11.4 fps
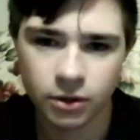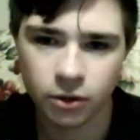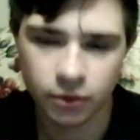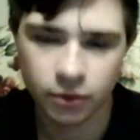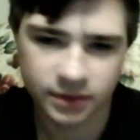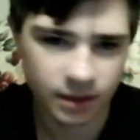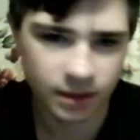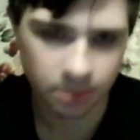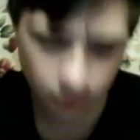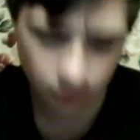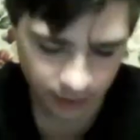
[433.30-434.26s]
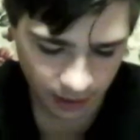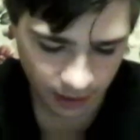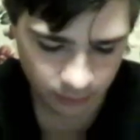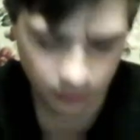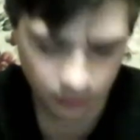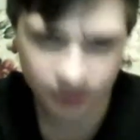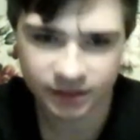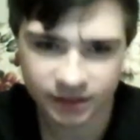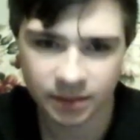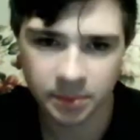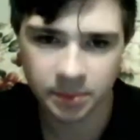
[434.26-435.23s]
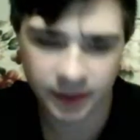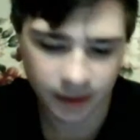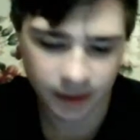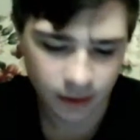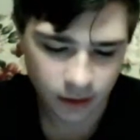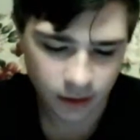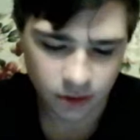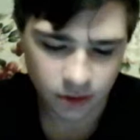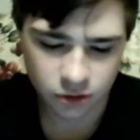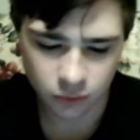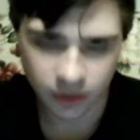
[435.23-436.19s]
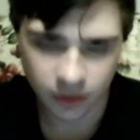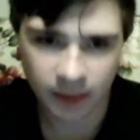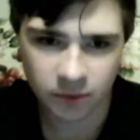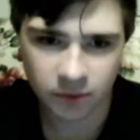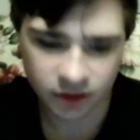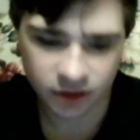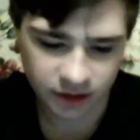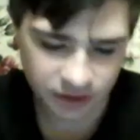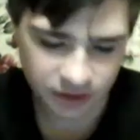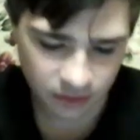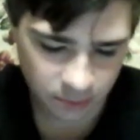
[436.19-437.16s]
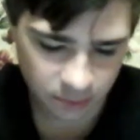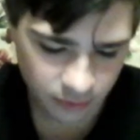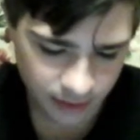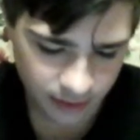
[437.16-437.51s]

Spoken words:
Who is going to pull it out? Will Austin Peay score a game-winning touchdown to pull it